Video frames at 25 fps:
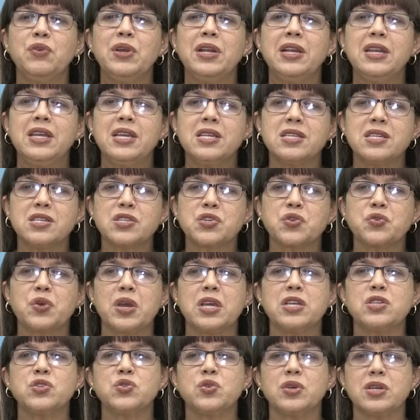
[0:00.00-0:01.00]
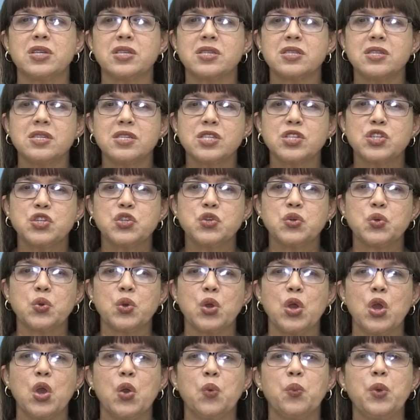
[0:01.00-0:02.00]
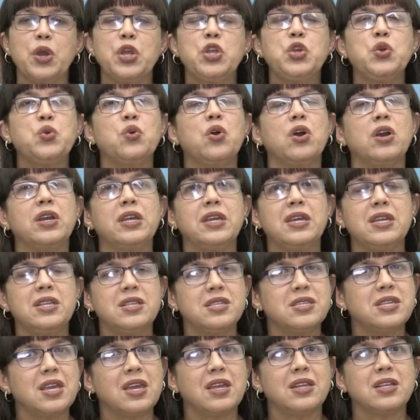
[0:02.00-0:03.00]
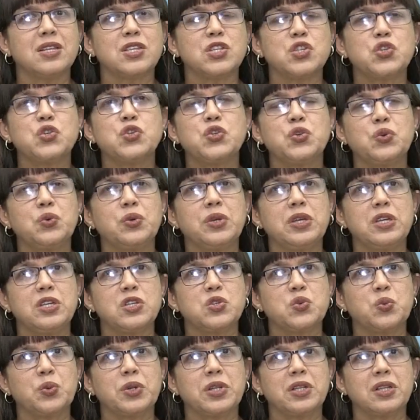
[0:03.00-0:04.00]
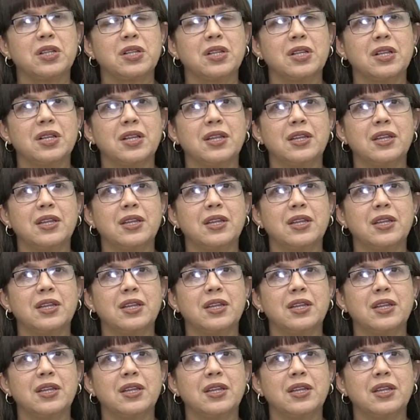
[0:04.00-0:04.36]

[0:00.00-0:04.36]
releases grace to assist you when you are intent to do his will.